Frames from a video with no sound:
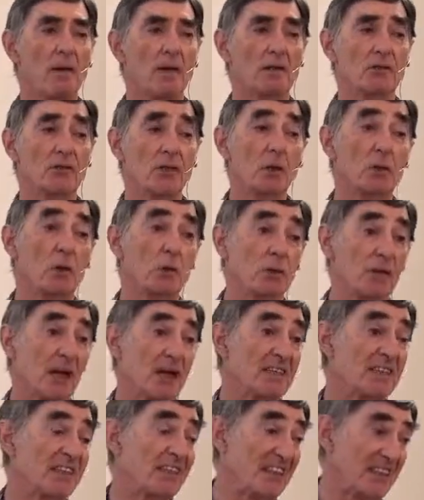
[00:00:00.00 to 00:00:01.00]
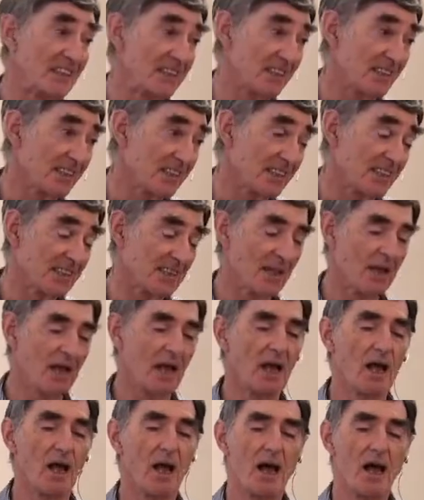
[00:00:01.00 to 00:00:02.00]
so-called Essenes,
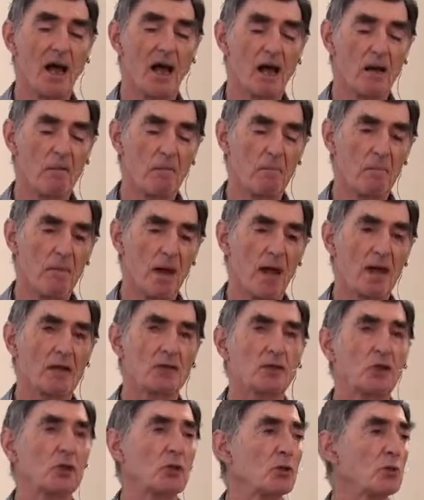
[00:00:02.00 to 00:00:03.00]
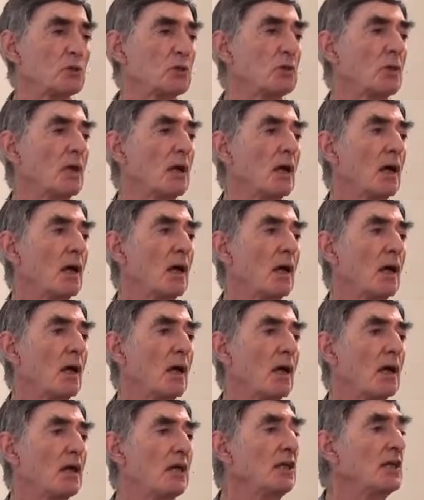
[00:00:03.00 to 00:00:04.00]
to
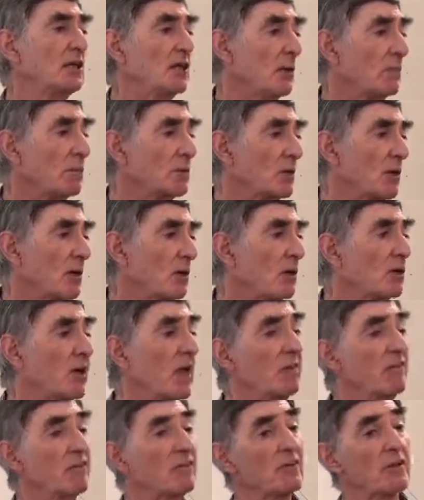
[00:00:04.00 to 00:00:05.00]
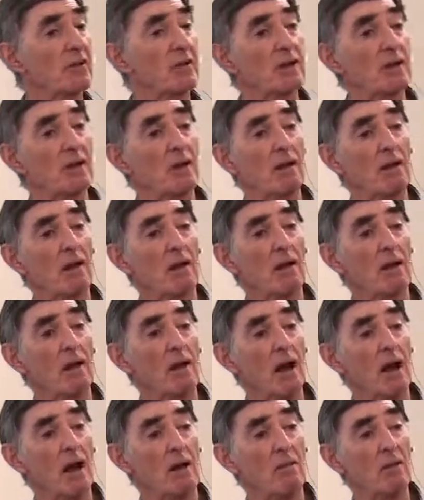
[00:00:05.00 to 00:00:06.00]
Egypt, looking for the
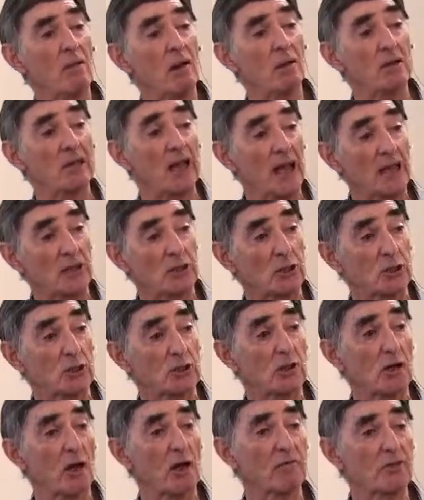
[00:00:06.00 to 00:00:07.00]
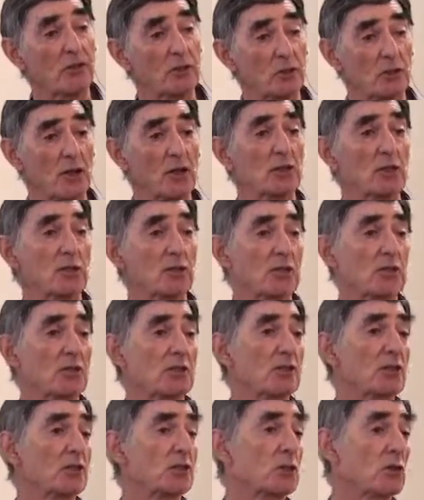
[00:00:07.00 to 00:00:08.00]
location of the treasures
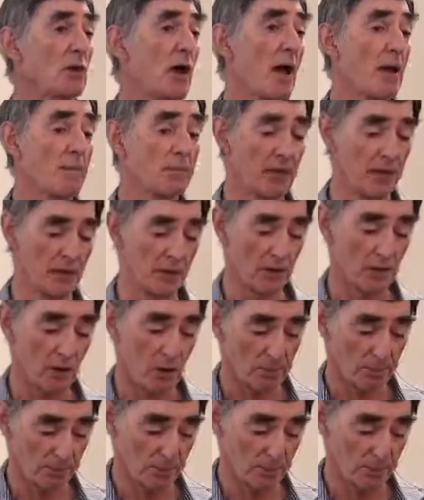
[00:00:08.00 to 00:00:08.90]
described in the Copper